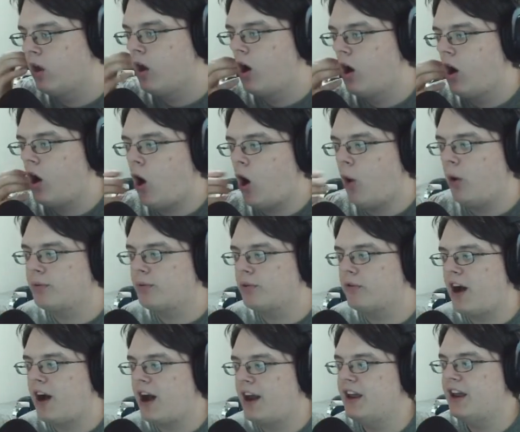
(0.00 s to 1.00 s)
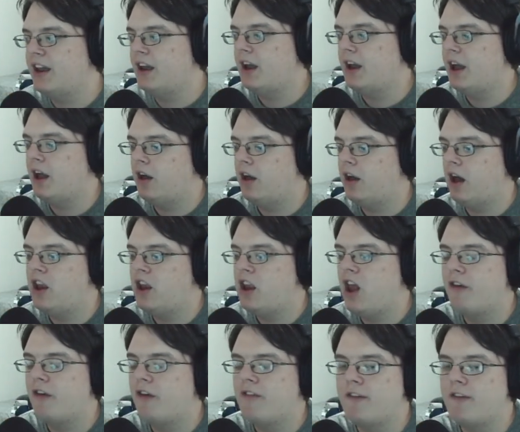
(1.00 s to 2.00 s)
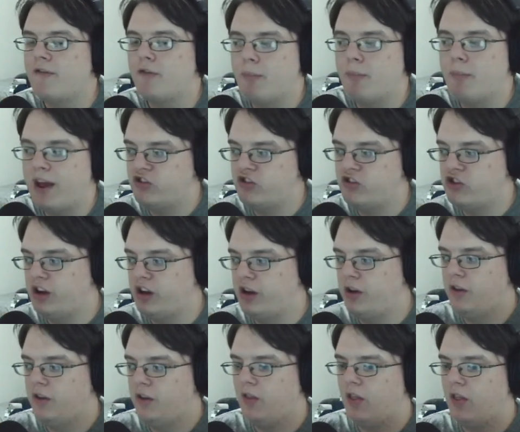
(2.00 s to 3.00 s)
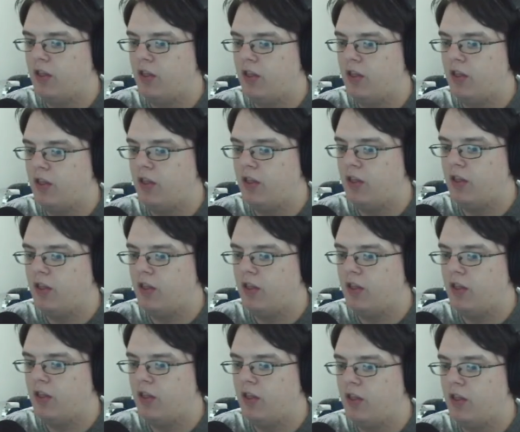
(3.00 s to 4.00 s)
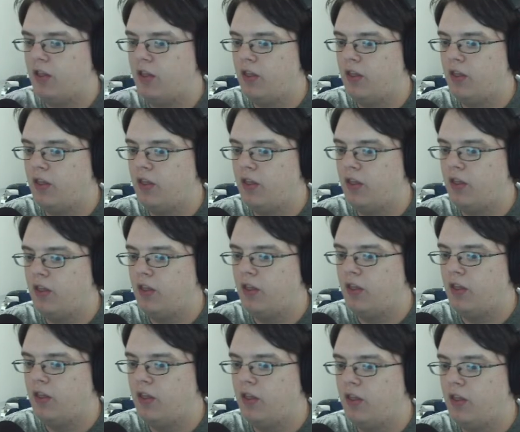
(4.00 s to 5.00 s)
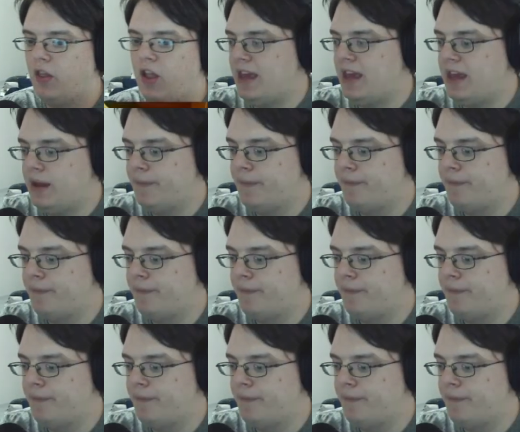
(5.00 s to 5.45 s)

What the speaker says: always providing enough information, like from point A to point B,